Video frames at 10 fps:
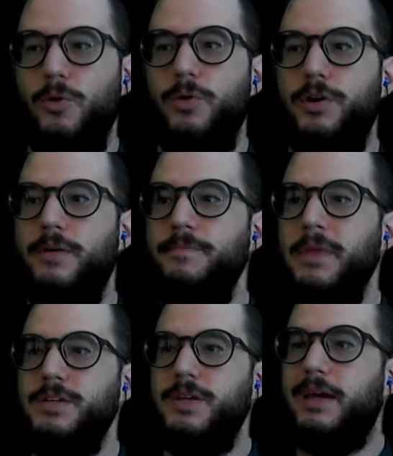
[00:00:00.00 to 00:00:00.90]
order.
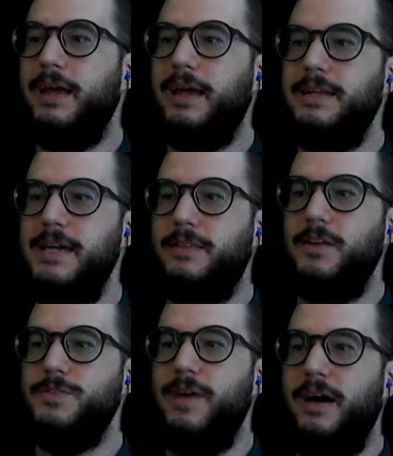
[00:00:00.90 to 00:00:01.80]
So again, I can take
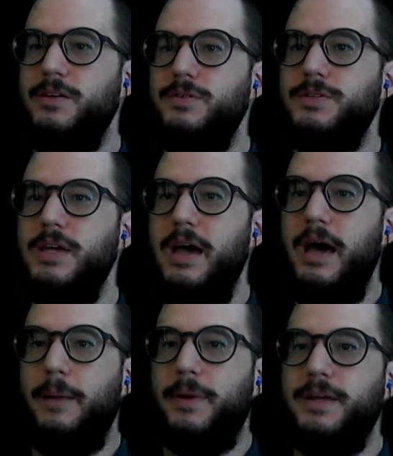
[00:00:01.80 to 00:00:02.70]
those values
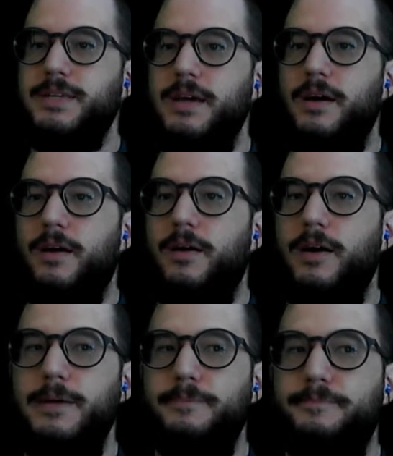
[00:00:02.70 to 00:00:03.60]
and I'm going to say, all
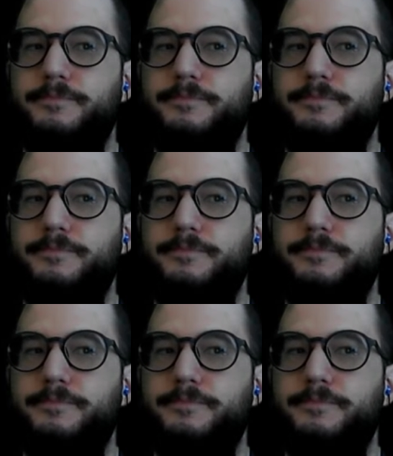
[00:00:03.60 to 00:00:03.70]
right,